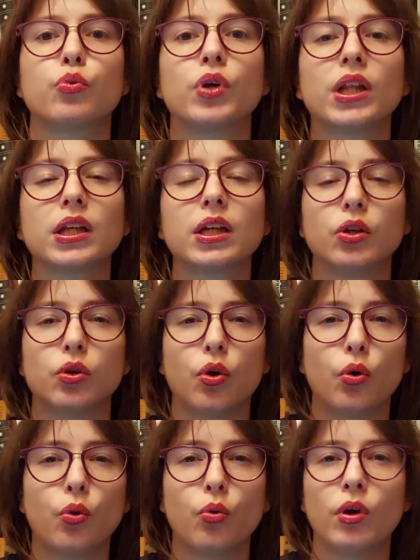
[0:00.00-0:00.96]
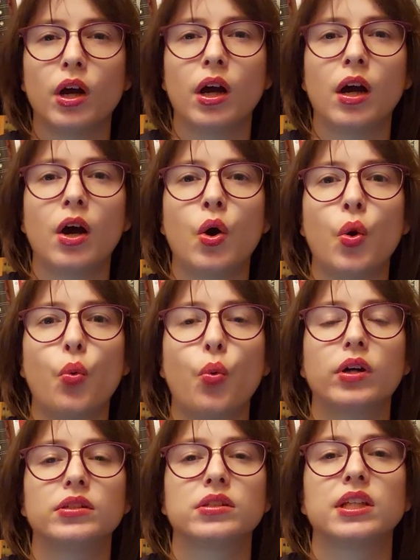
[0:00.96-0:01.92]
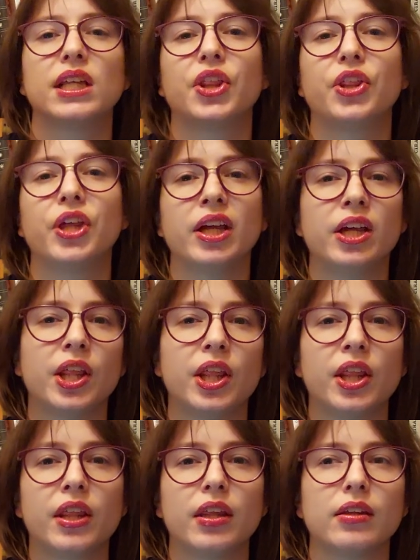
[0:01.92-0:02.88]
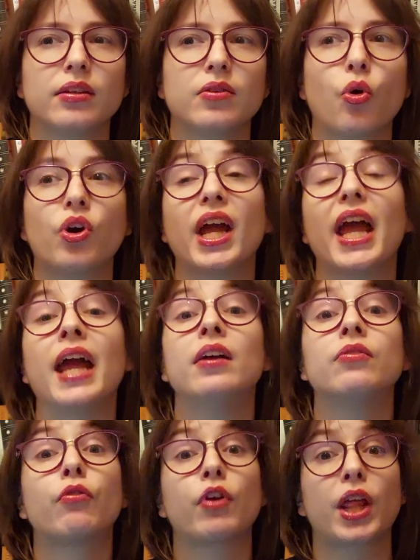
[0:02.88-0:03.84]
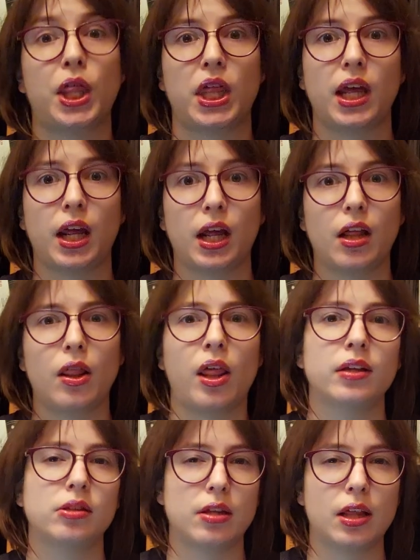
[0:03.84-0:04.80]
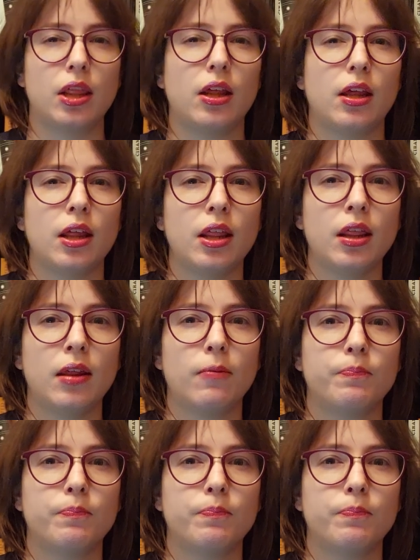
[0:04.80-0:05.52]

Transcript: really know what he did or everything that he did.